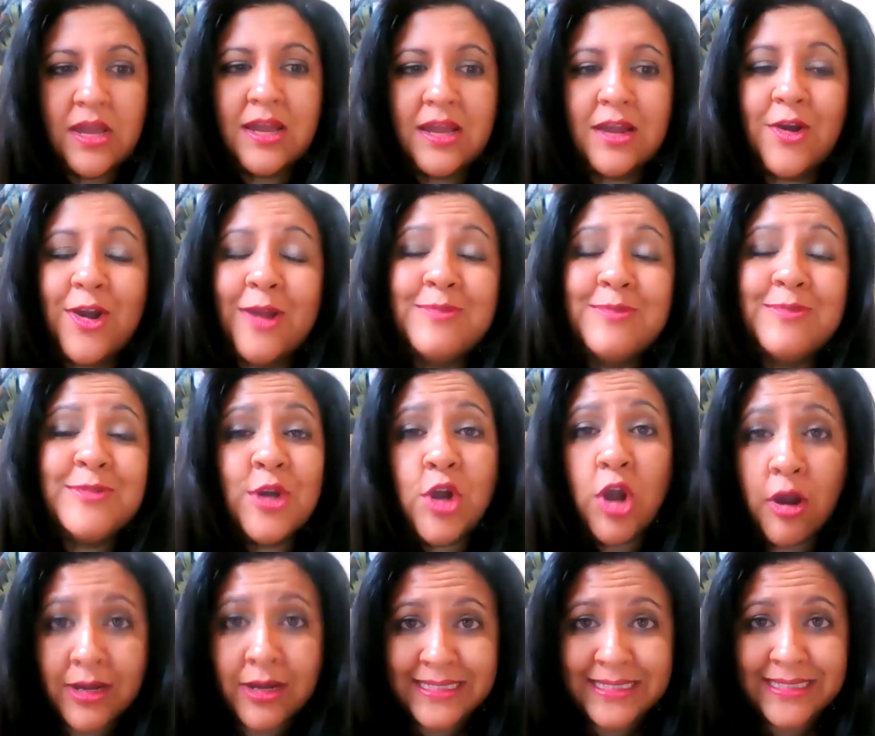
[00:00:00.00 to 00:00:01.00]

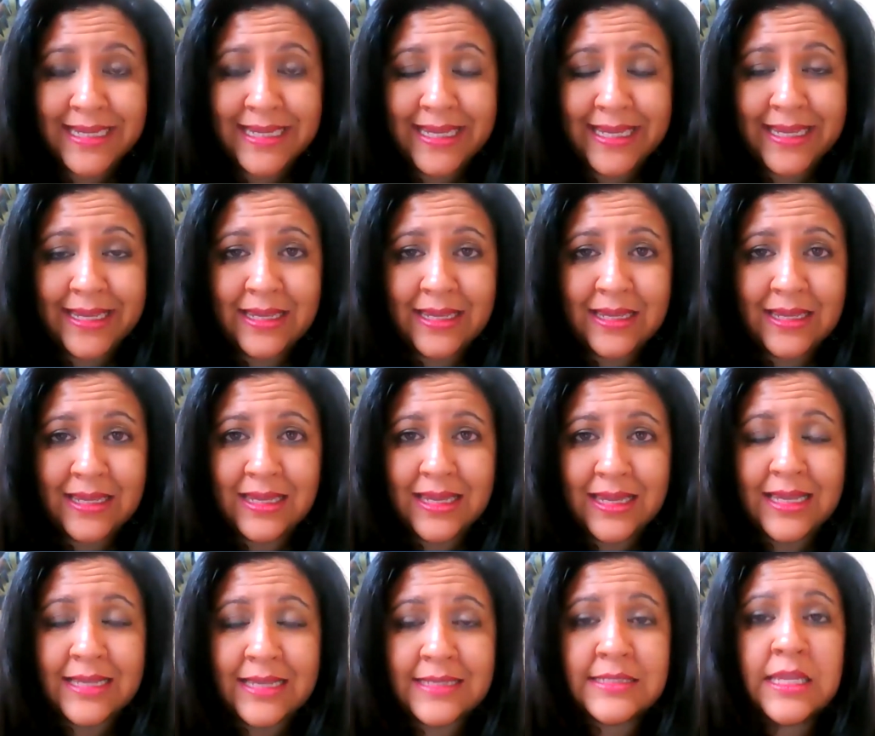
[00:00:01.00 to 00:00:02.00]
Cryptocurrency
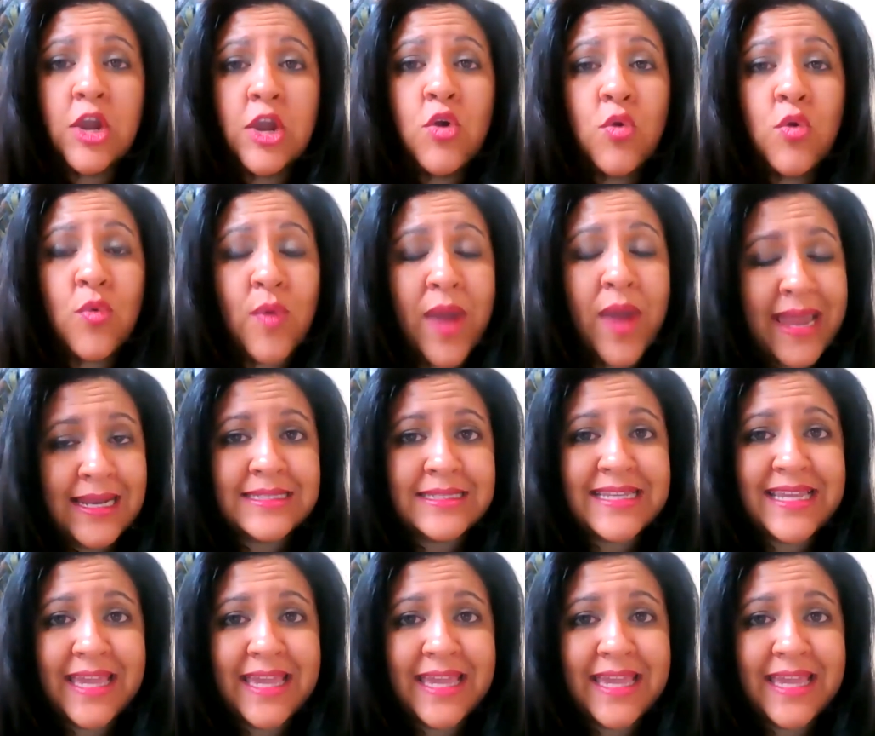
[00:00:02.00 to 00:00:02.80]
is the greatest